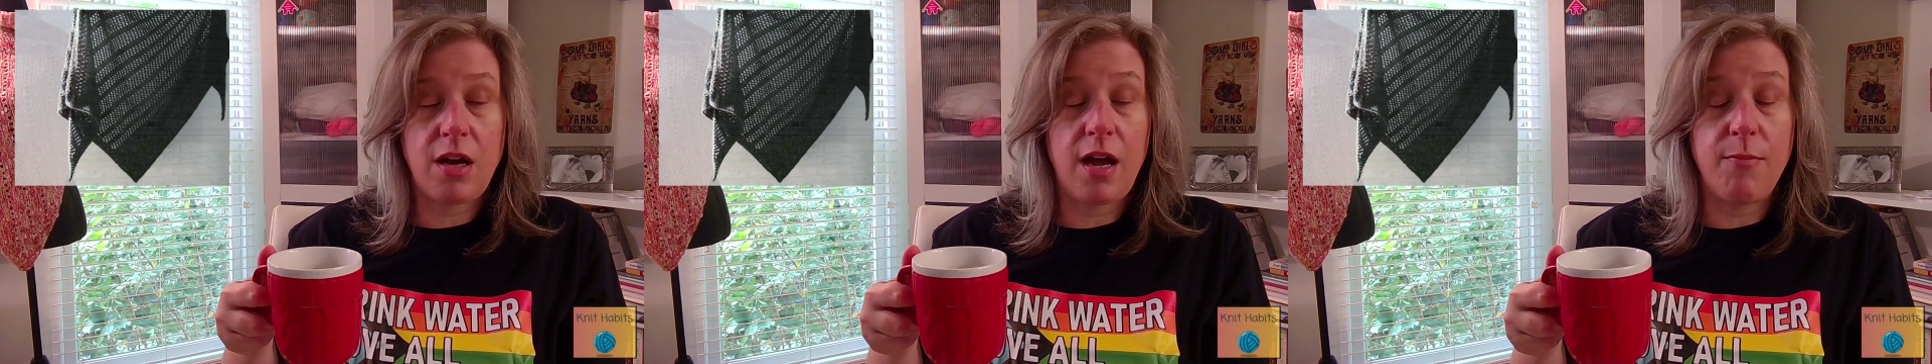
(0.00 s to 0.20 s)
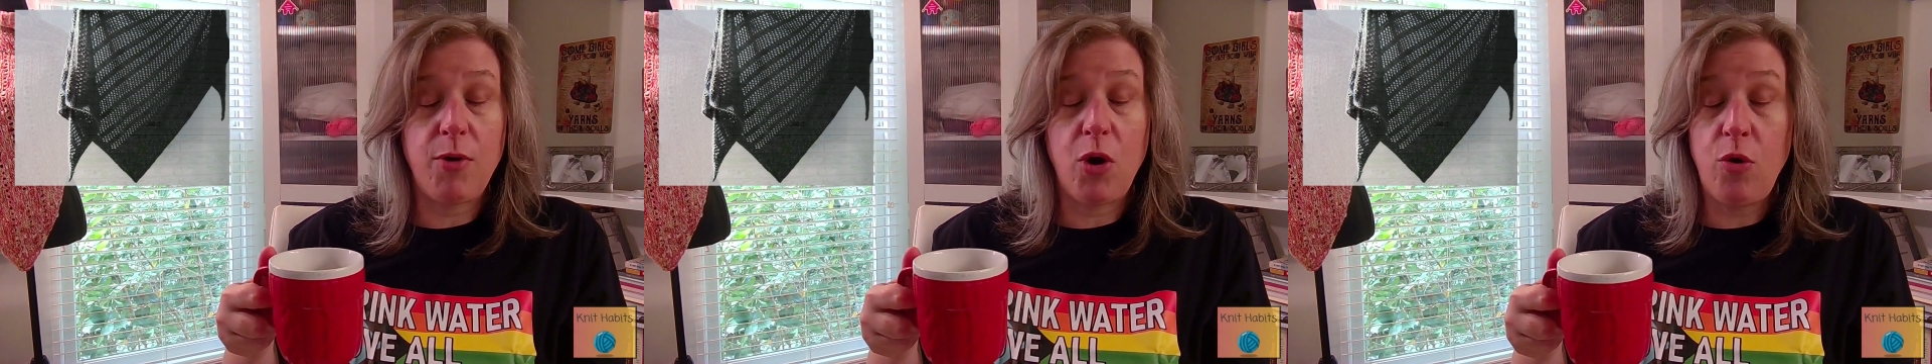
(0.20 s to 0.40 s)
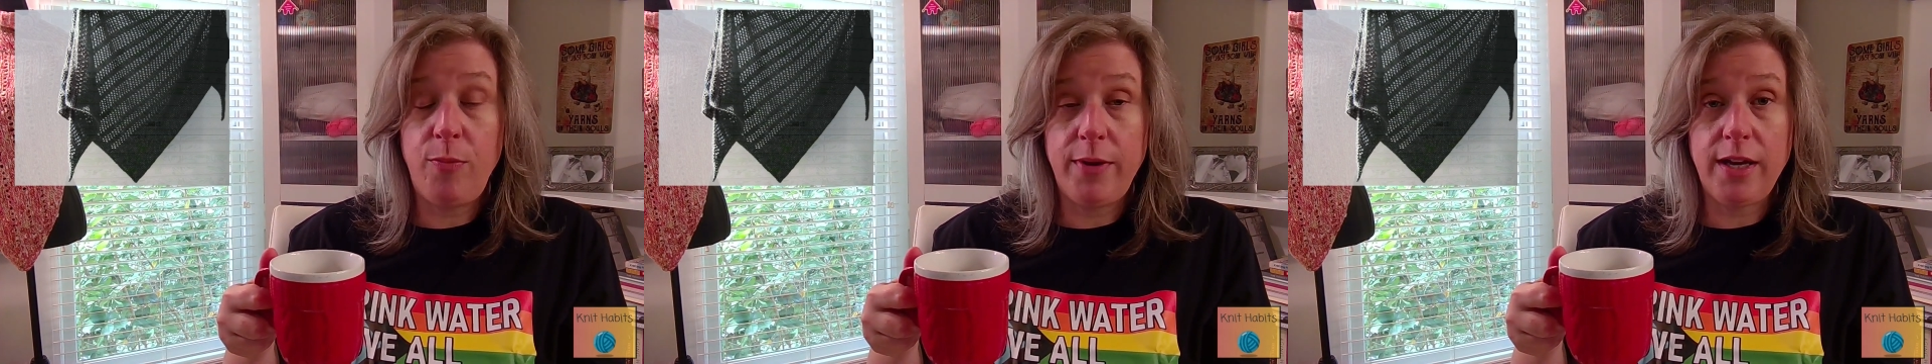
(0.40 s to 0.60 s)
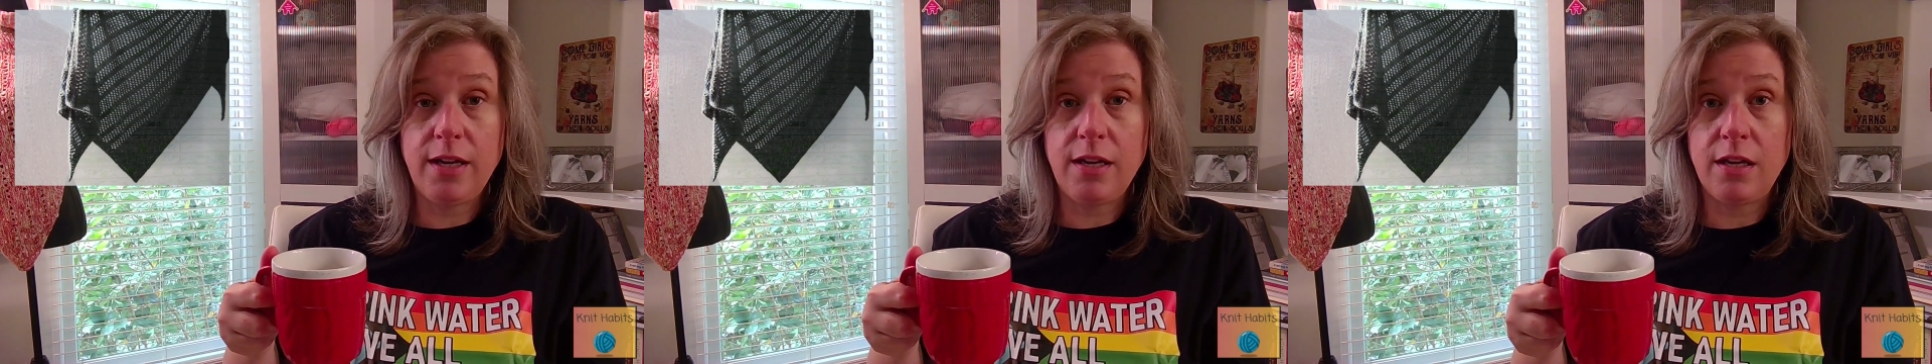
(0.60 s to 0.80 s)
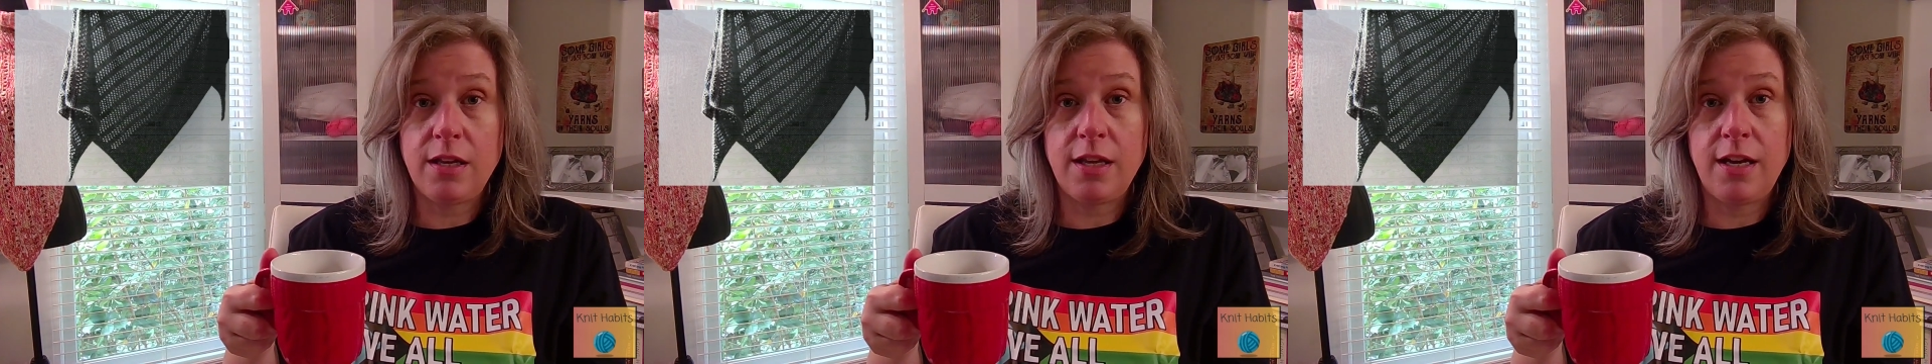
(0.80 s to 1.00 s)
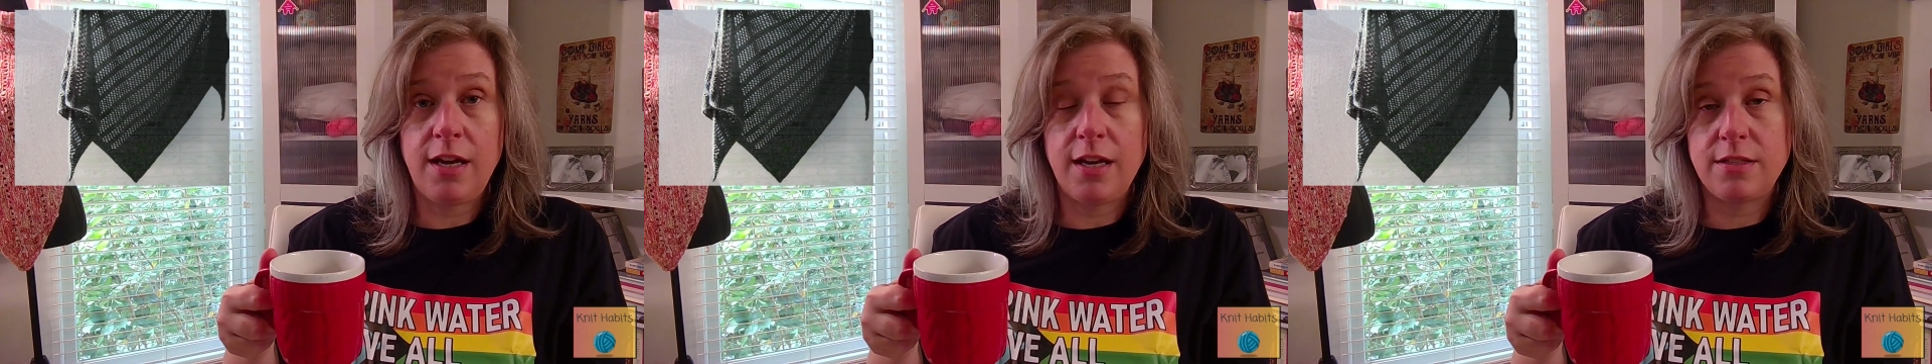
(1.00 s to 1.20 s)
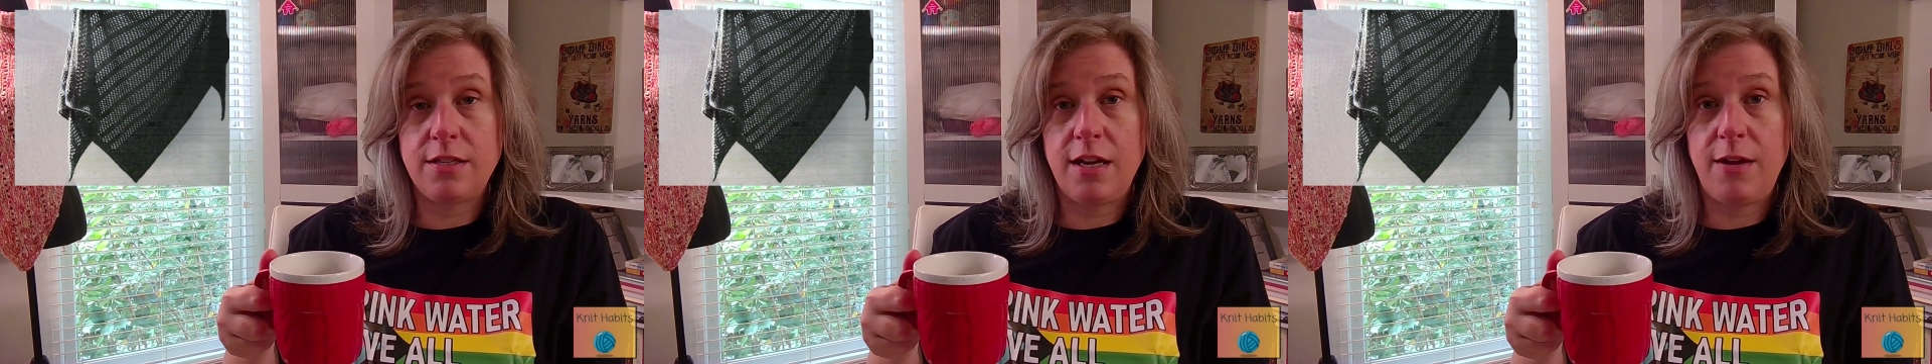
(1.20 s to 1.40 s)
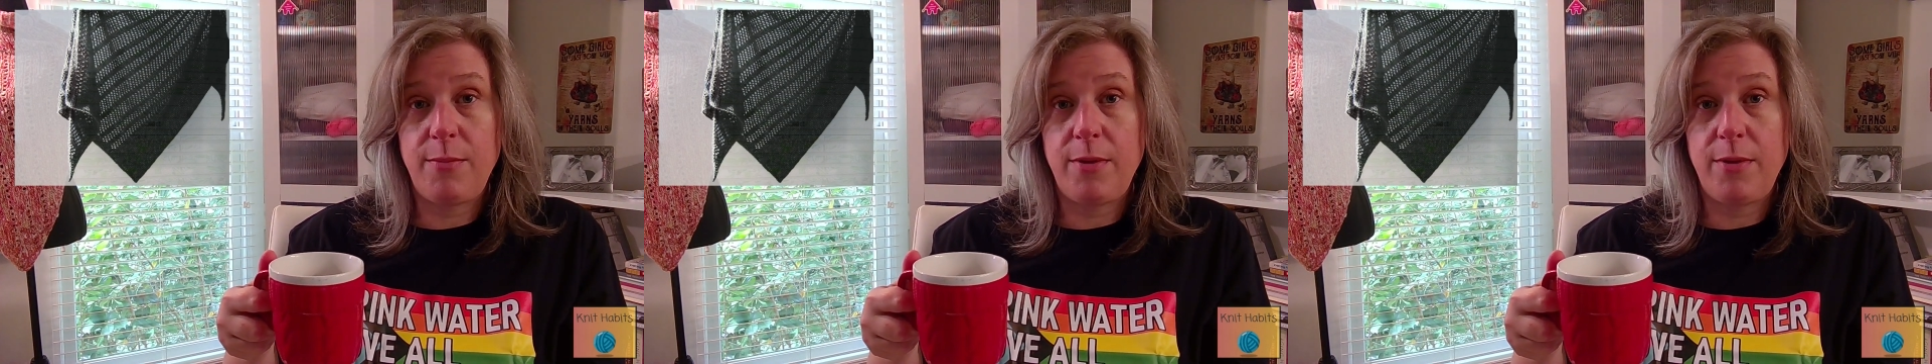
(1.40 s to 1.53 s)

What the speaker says: I'm hoping the next time